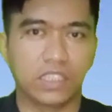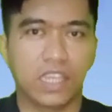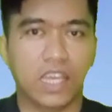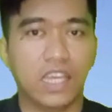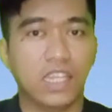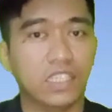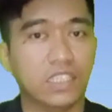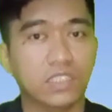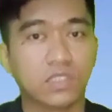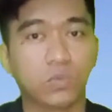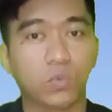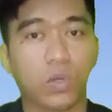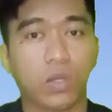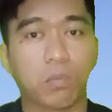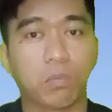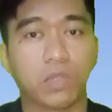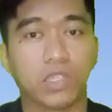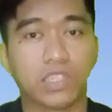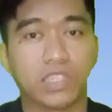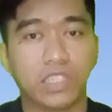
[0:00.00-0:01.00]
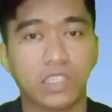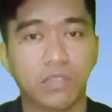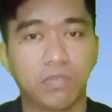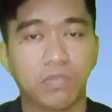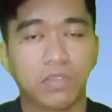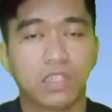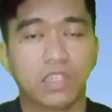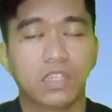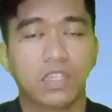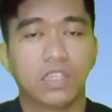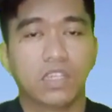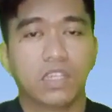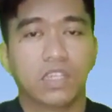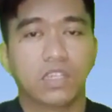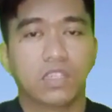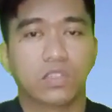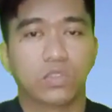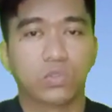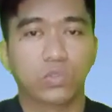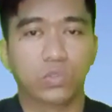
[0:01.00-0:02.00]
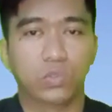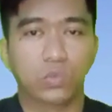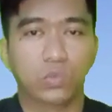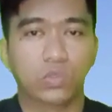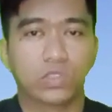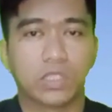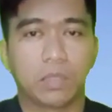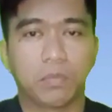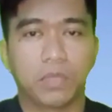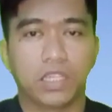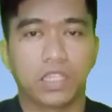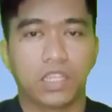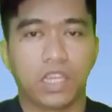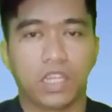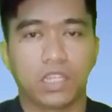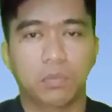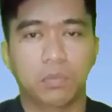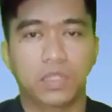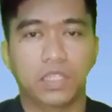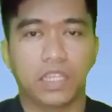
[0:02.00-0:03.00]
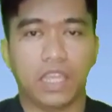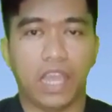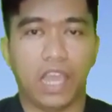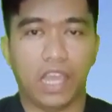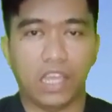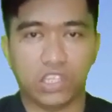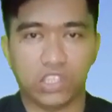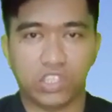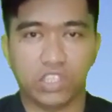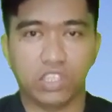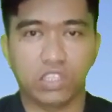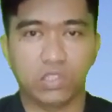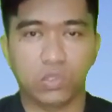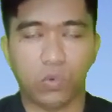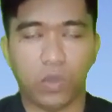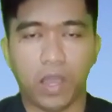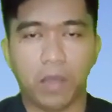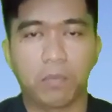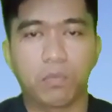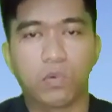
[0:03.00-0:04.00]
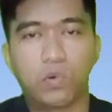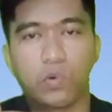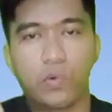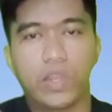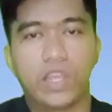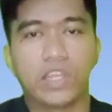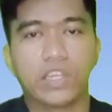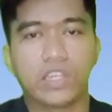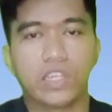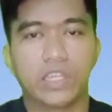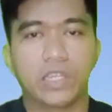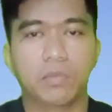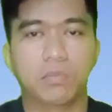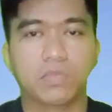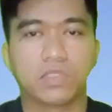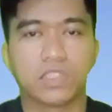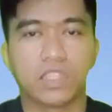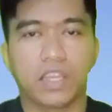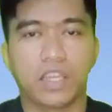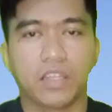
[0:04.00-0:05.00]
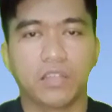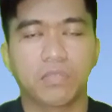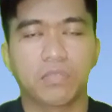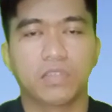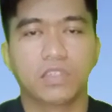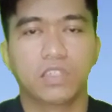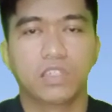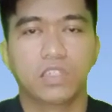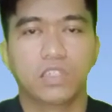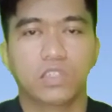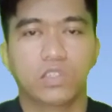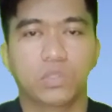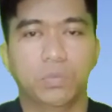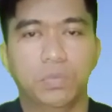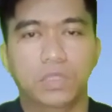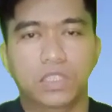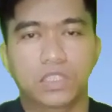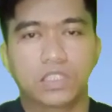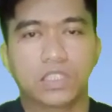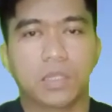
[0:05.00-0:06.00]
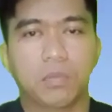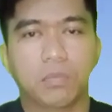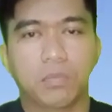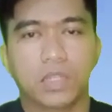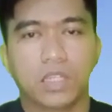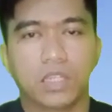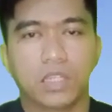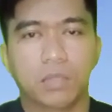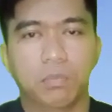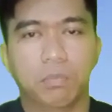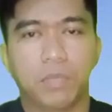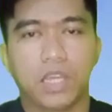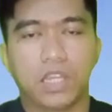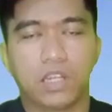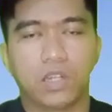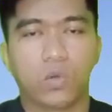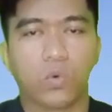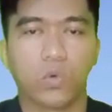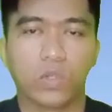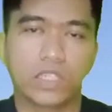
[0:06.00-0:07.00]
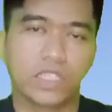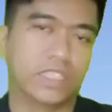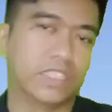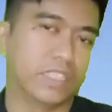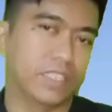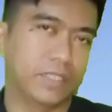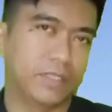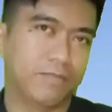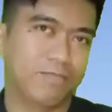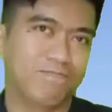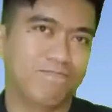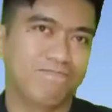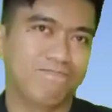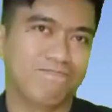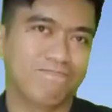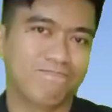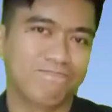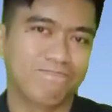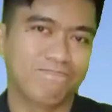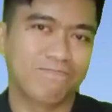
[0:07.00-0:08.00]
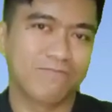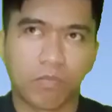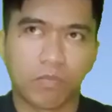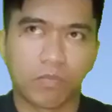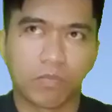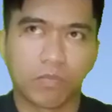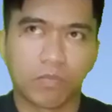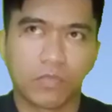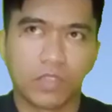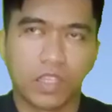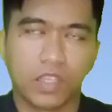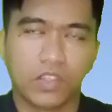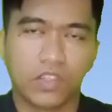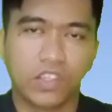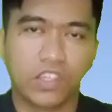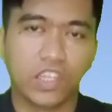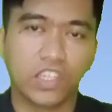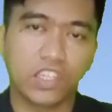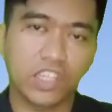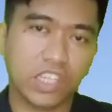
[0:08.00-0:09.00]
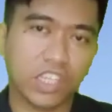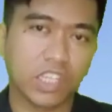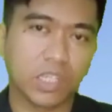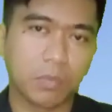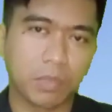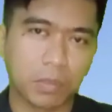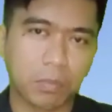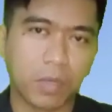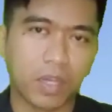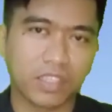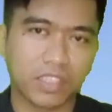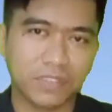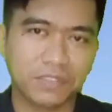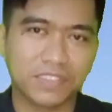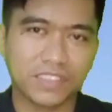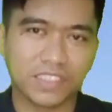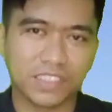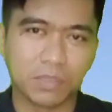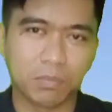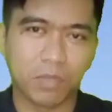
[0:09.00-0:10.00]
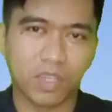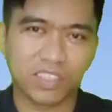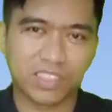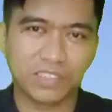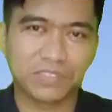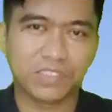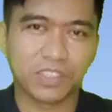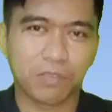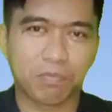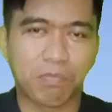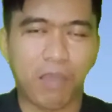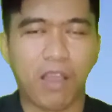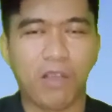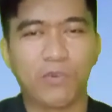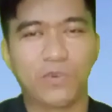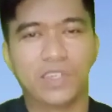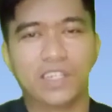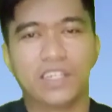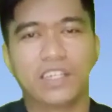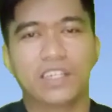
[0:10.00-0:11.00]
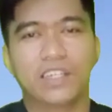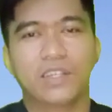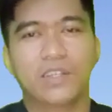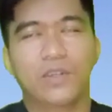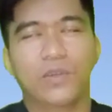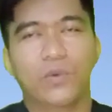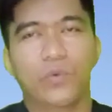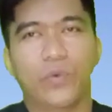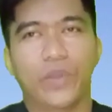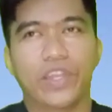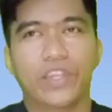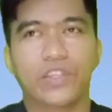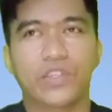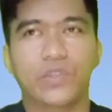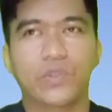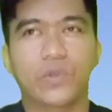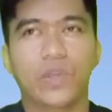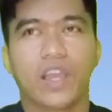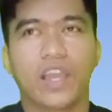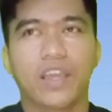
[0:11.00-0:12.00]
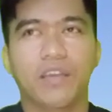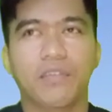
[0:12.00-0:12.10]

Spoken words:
That is one motive to do some economic action to upgrade himself to be some better quality. The other economic motives is the motives of power. When you